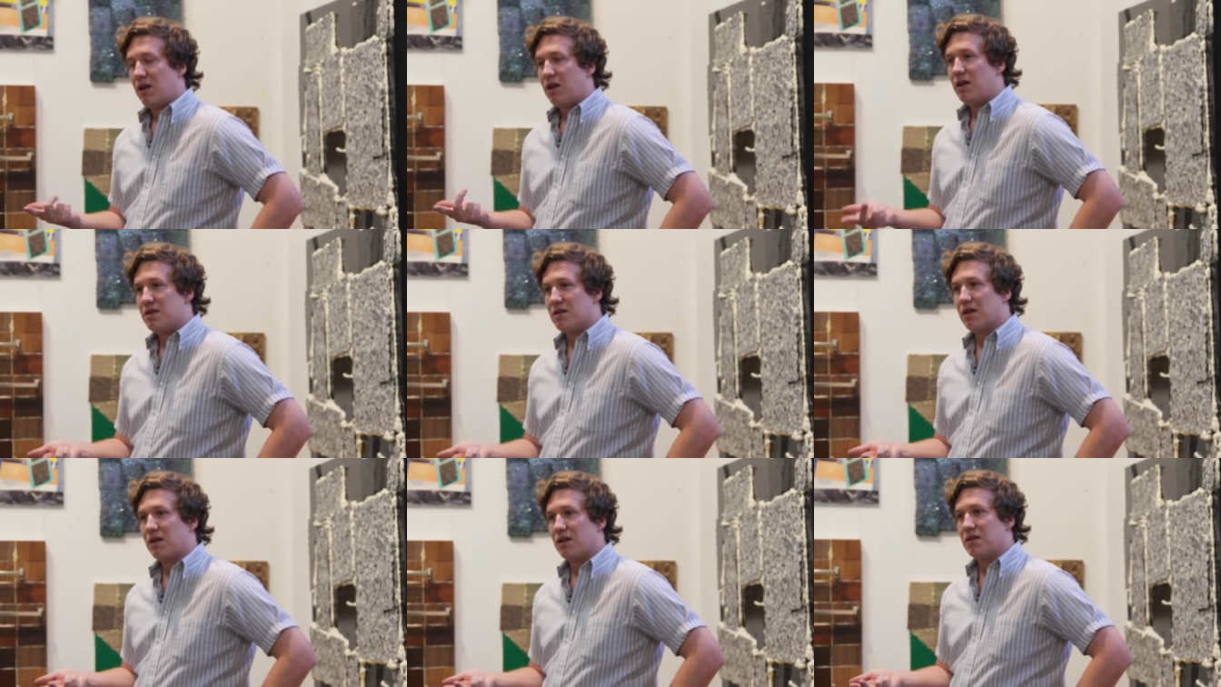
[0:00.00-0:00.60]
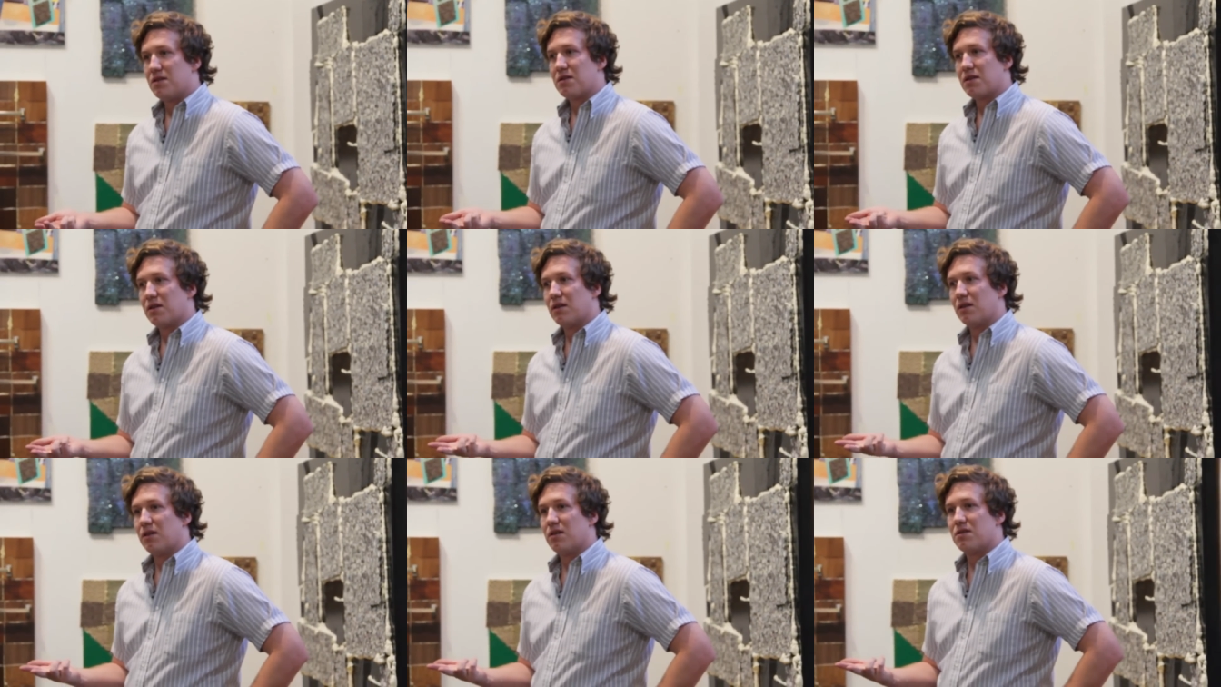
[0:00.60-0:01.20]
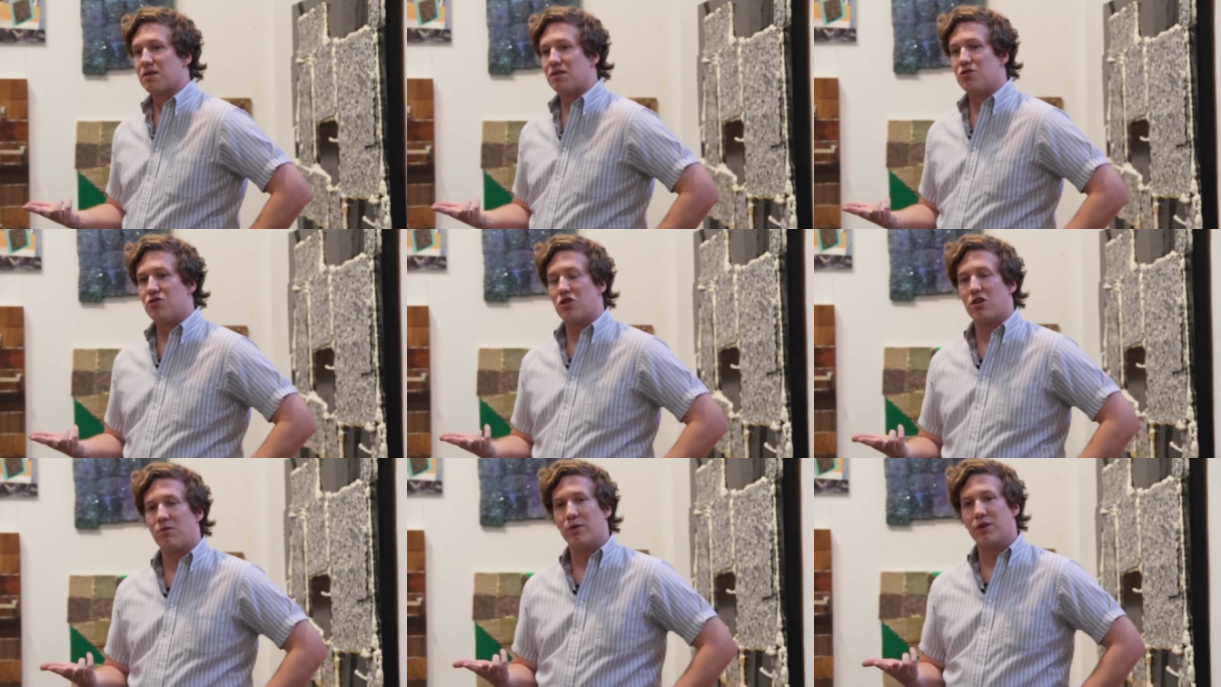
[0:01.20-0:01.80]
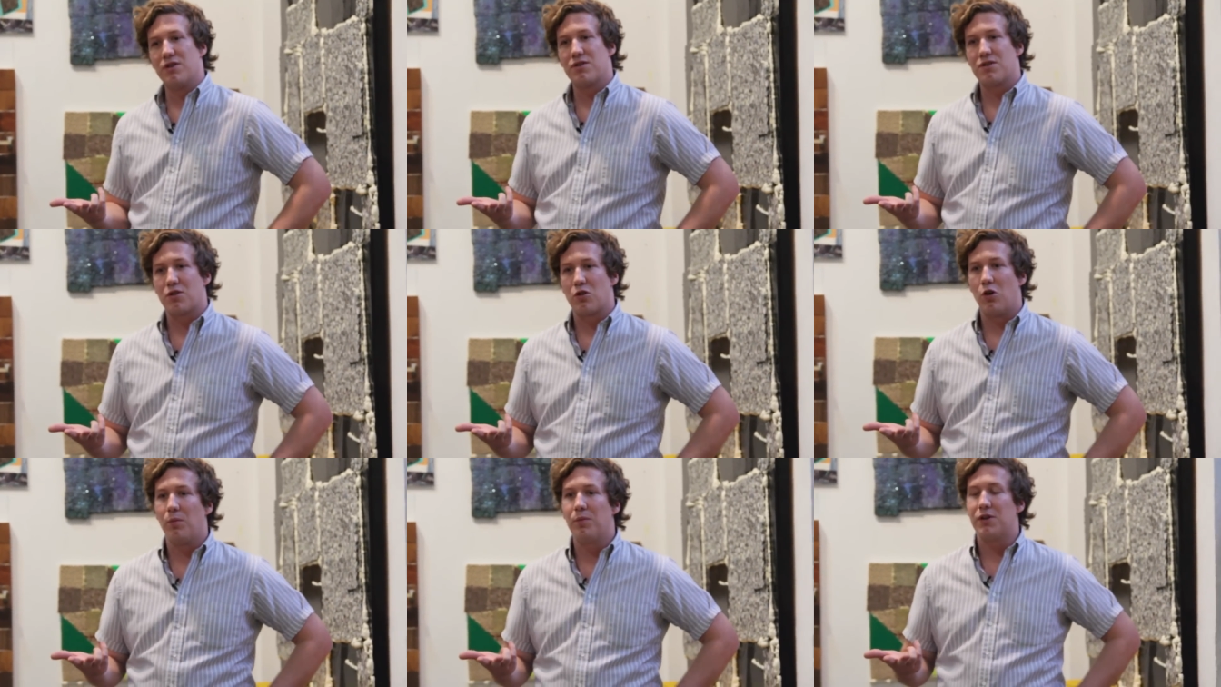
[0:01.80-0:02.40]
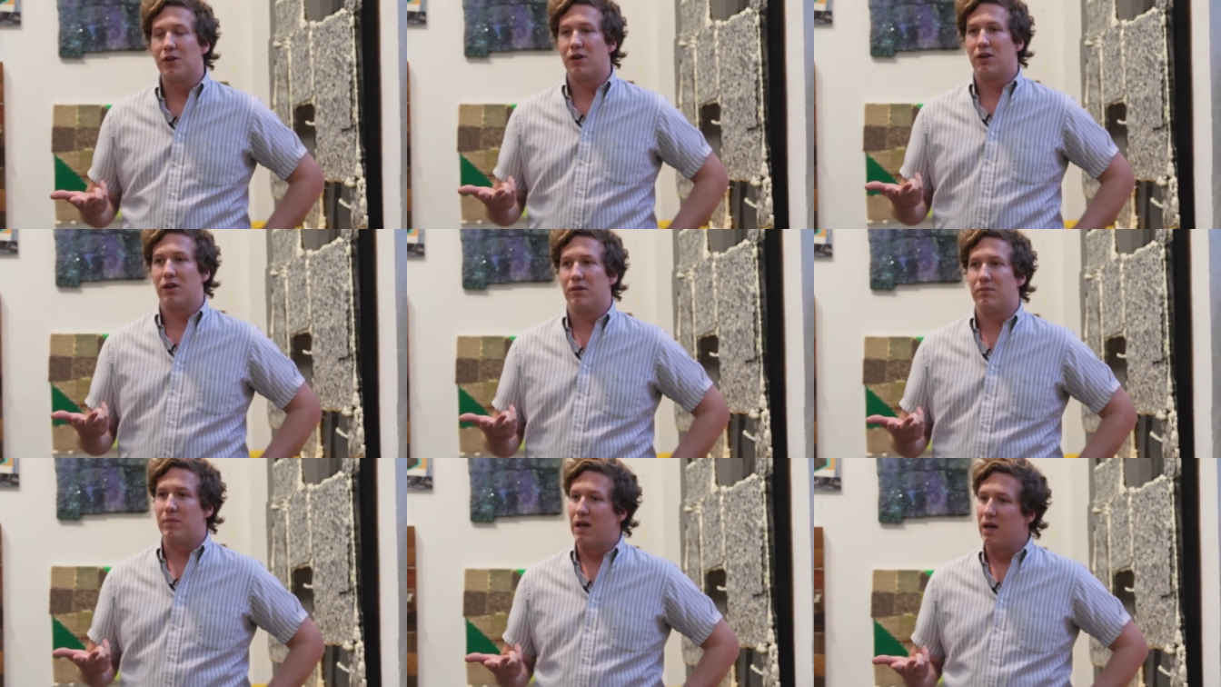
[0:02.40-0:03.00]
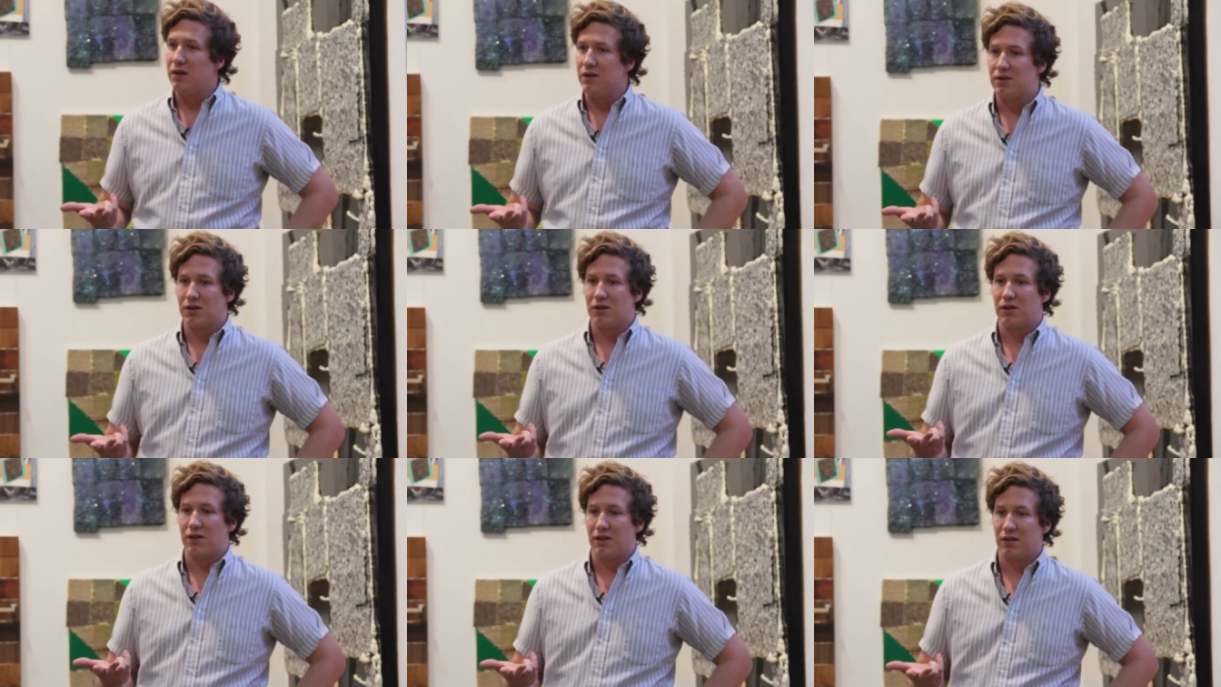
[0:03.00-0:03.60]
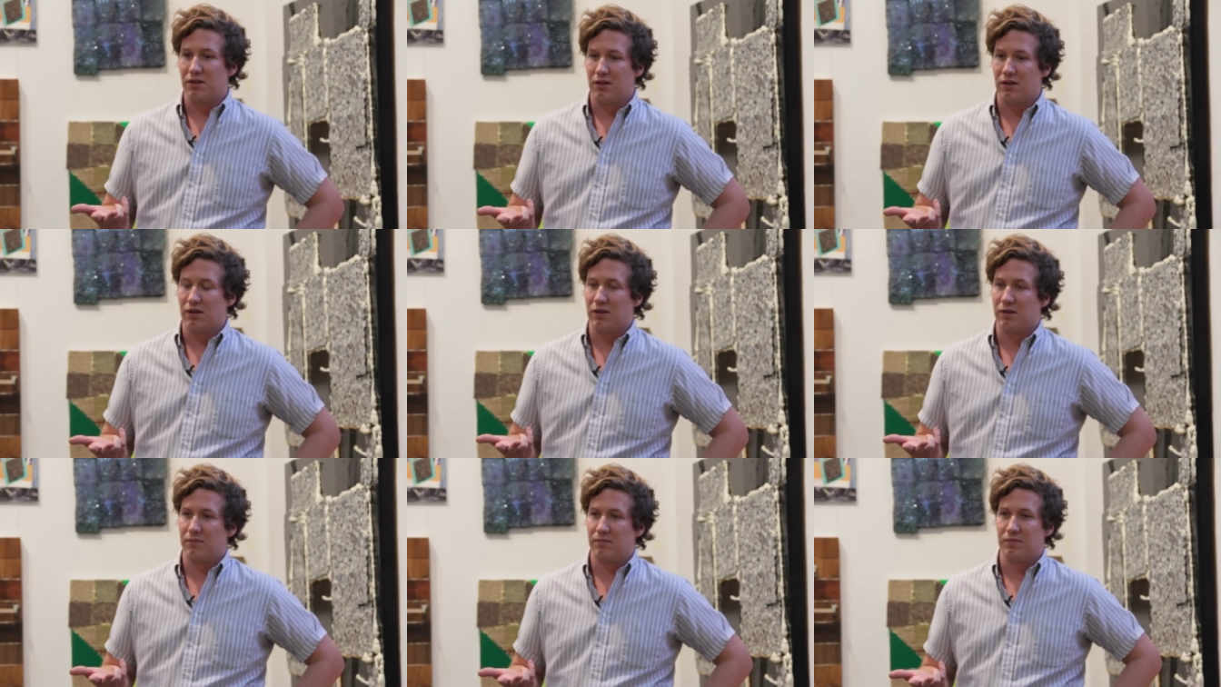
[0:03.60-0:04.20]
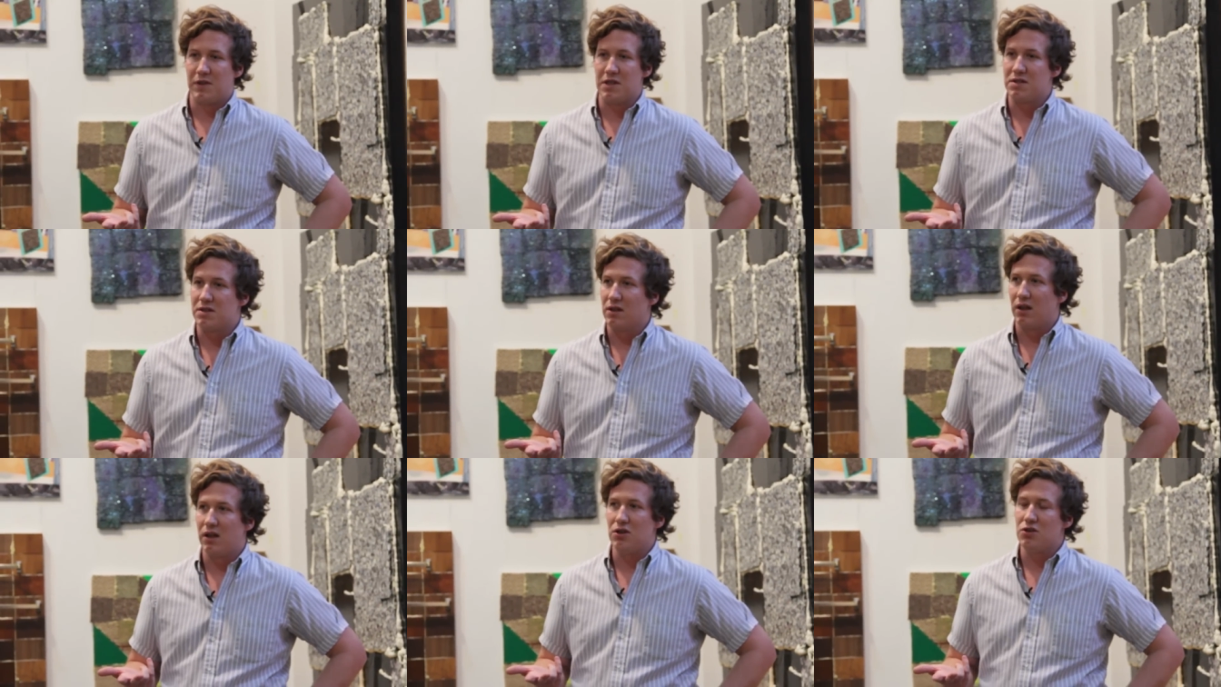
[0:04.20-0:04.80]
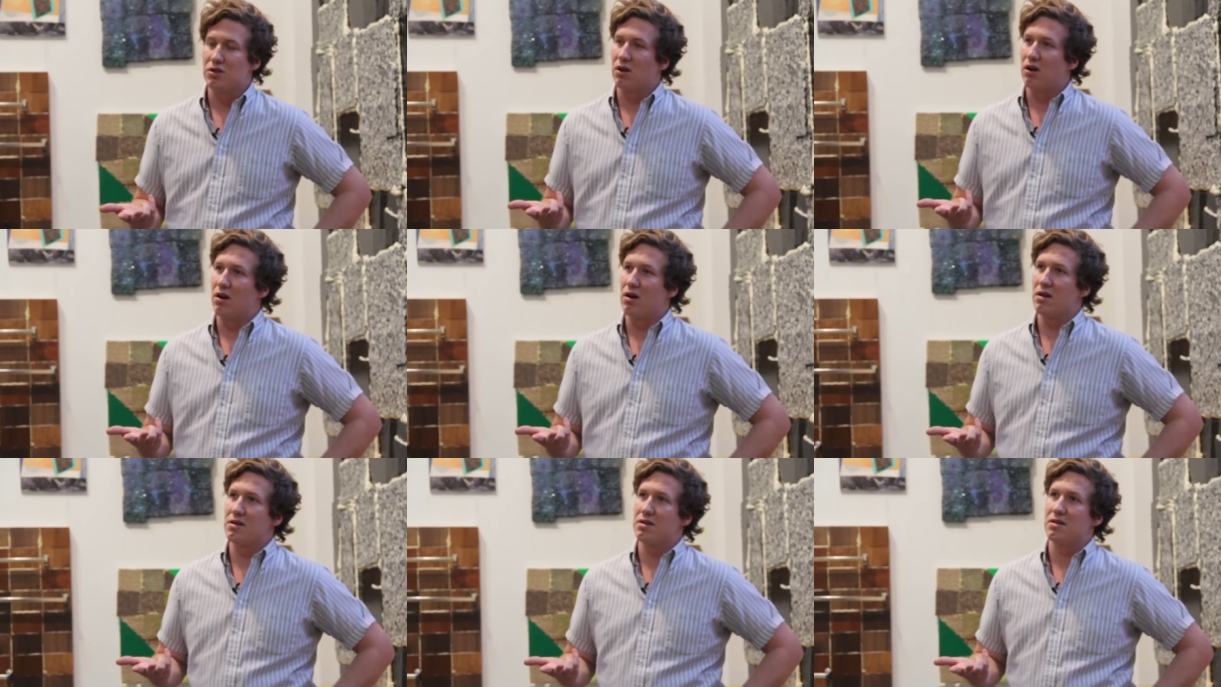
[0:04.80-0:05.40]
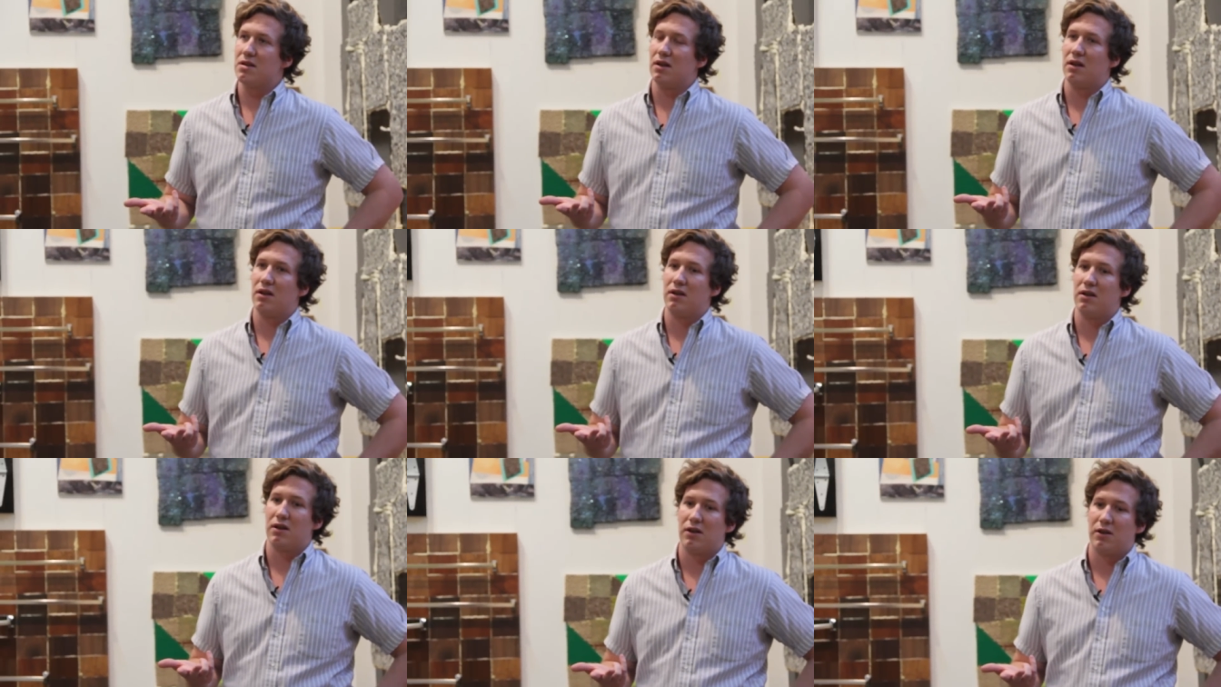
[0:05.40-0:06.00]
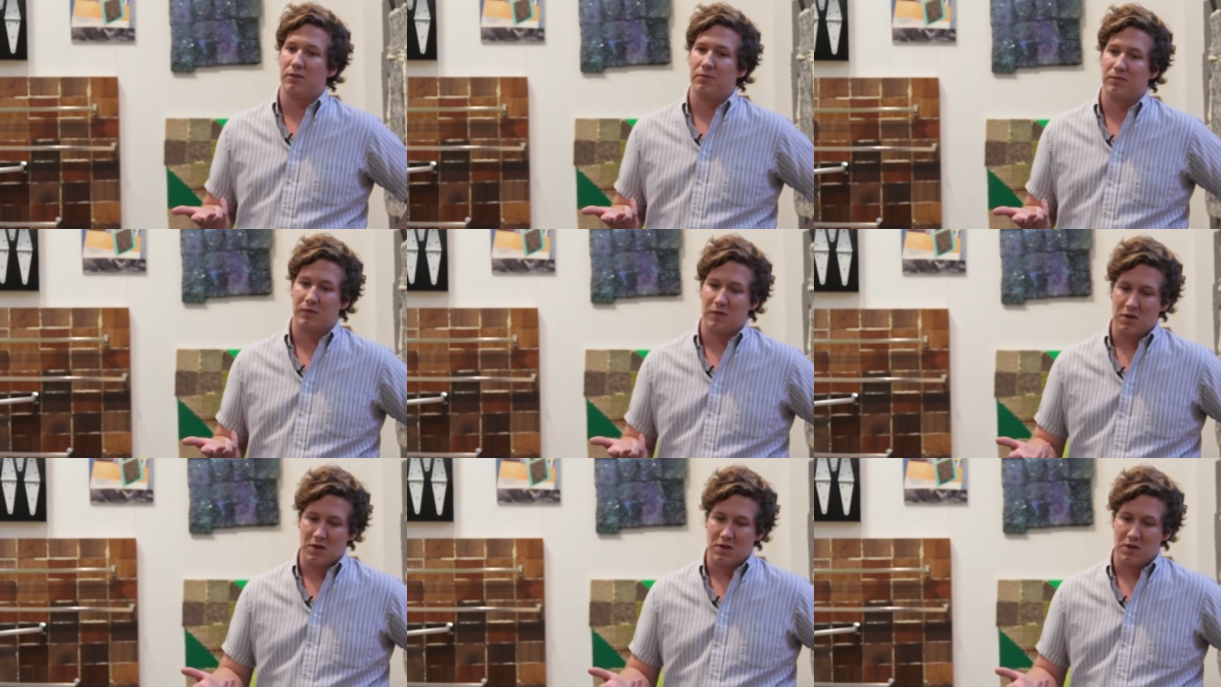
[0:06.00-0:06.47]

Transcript: Isa Genzken is a German sculptor and painter and um, installation artist. And um,